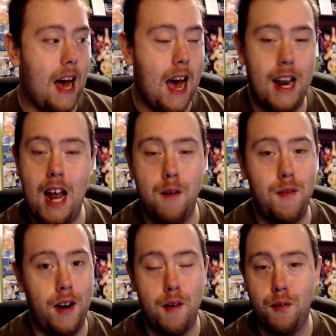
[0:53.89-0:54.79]
I didn't have
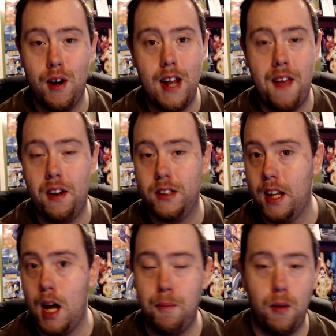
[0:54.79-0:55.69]
internet for a day that I was
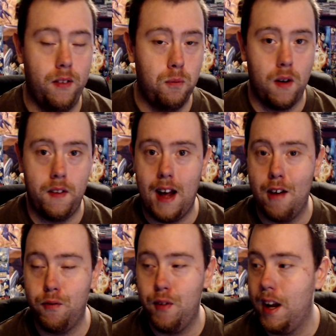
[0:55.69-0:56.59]
going to upload one of the
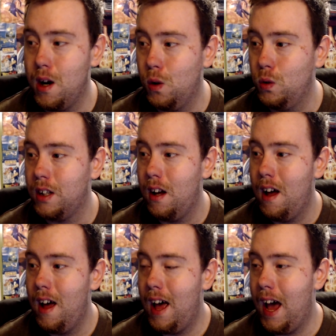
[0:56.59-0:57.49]
last videos,
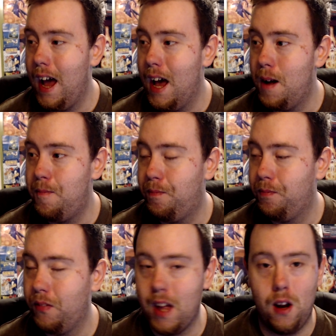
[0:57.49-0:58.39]
and
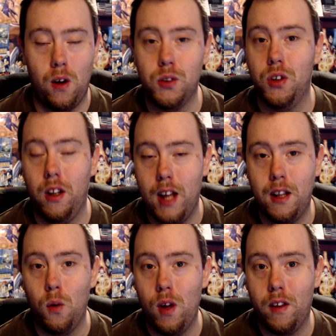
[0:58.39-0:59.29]
that also
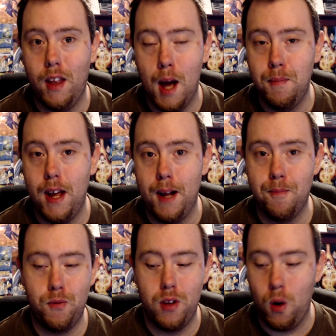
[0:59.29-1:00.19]
delayed the weekly update.
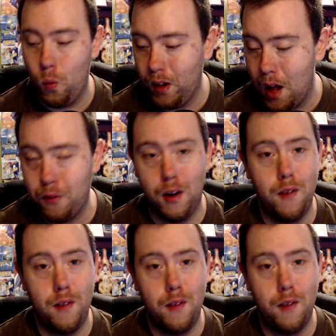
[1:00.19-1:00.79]
So we got 3